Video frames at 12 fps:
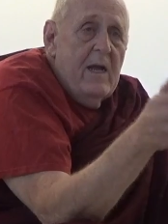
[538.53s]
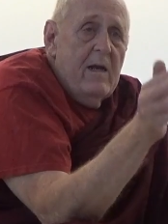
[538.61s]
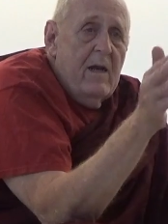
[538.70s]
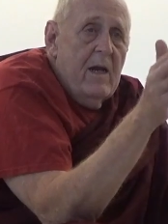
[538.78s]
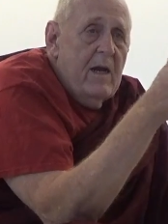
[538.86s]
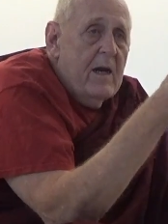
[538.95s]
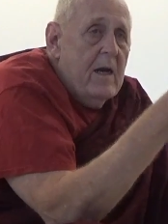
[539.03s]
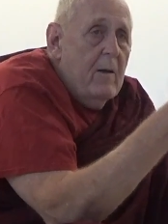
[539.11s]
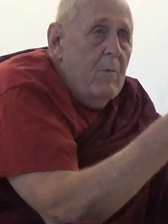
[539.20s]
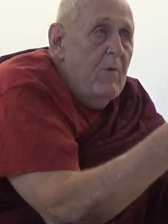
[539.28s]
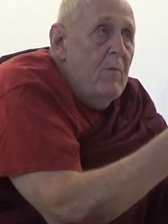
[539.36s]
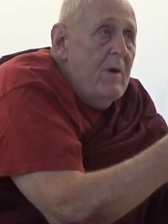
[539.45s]
and then a
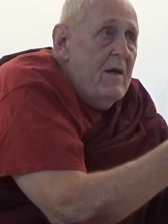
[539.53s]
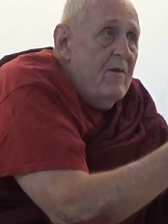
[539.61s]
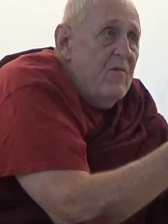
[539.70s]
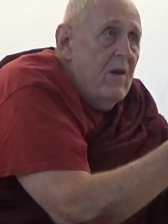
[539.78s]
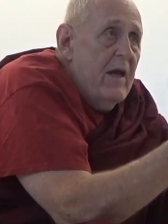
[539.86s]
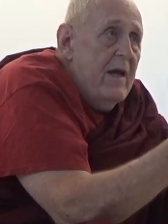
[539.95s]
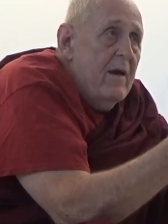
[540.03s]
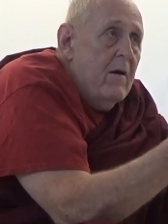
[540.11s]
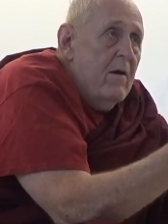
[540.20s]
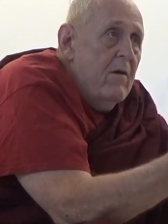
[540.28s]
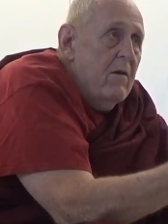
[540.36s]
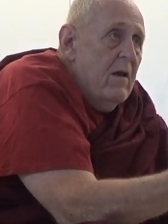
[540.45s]
couple months
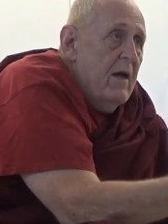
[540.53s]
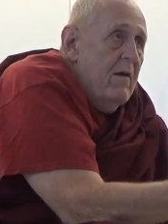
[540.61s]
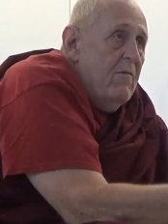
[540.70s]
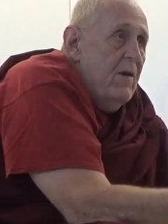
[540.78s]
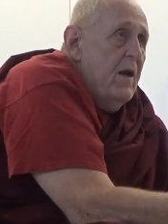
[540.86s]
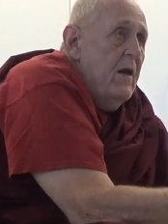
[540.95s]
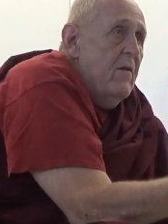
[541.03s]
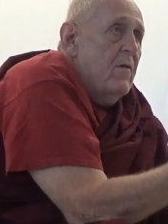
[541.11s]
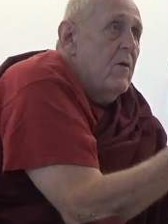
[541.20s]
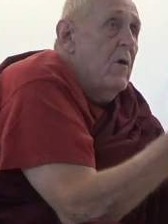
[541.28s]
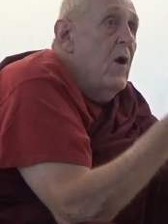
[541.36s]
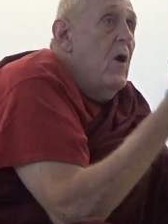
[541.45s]
later you'll have
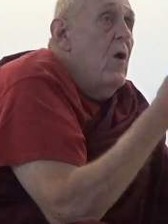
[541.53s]
another